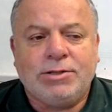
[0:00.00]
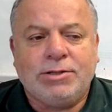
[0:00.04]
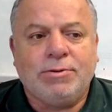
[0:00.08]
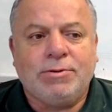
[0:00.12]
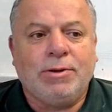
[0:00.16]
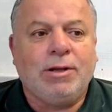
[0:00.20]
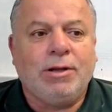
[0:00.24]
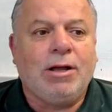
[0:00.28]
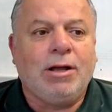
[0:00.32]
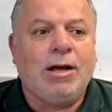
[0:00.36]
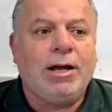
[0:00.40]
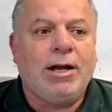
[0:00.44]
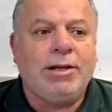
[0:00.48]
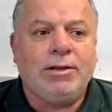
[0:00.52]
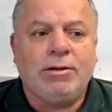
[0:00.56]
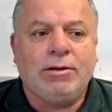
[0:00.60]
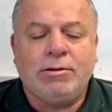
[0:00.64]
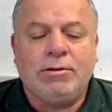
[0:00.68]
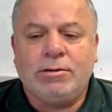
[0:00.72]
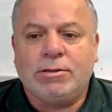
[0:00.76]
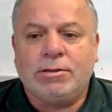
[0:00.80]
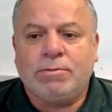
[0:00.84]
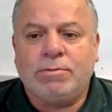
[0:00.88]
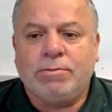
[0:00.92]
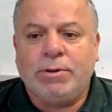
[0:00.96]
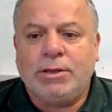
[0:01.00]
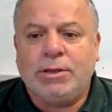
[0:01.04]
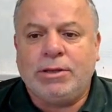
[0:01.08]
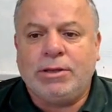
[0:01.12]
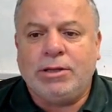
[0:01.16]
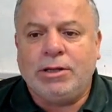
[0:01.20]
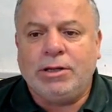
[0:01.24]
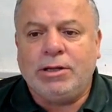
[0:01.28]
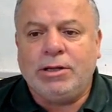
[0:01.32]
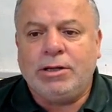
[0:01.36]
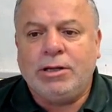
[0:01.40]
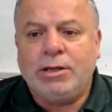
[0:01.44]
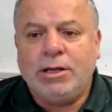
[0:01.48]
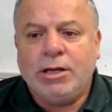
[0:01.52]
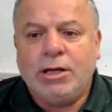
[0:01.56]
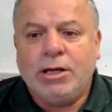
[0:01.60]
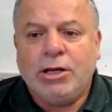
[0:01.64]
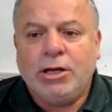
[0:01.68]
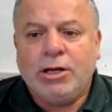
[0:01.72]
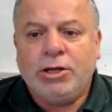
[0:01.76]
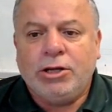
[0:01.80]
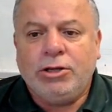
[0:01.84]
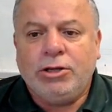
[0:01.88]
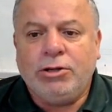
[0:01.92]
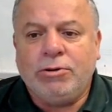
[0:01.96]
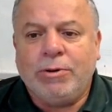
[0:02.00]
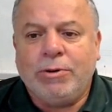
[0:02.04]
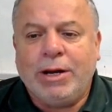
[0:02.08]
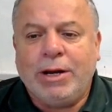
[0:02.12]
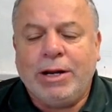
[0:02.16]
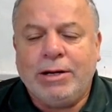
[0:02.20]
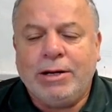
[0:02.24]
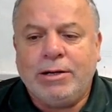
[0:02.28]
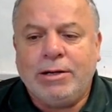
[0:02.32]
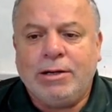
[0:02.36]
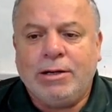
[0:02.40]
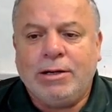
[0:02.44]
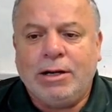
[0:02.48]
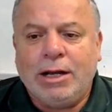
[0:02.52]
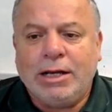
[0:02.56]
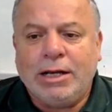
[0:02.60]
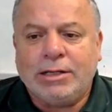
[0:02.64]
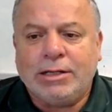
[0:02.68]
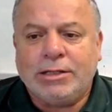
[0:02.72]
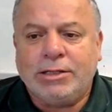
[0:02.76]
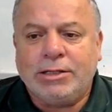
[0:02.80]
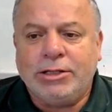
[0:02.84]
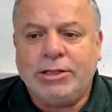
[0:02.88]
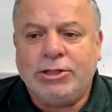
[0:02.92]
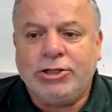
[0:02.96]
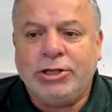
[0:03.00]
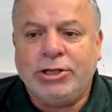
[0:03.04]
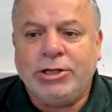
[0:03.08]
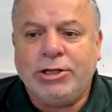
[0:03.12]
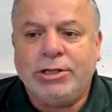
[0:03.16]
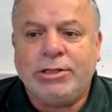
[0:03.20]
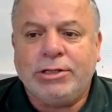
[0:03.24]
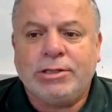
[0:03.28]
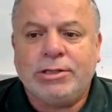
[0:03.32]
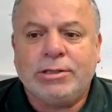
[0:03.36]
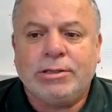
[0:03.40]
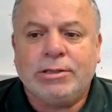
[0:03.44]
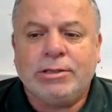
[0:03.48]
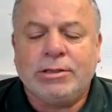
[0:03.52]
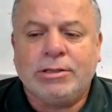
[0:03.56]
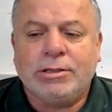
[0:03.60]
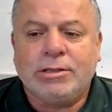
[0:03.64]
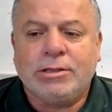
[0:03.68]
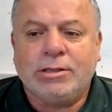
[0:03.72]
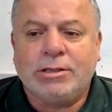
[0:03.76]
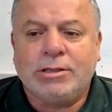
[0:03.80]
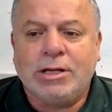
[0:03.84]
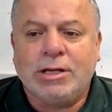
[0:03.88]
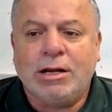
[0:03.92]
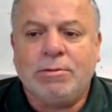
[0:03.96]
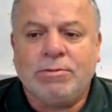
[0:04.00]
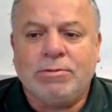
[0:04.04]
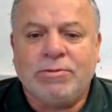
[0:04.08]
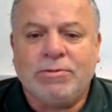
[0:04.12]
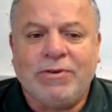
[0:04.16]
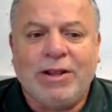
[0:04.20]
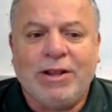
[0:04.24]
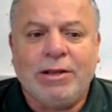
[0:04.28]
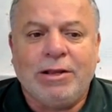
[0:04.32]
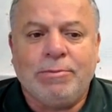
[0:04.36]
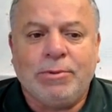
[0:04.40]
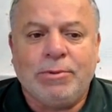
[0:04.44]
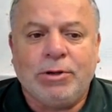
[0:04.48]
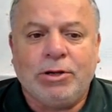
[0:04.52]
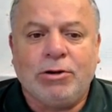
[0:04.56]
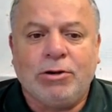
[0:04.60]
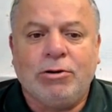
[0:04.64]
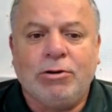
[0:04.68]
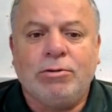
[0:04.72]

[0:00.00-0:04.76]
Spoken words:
is to align those with the UN SDGs, the Sustainable Development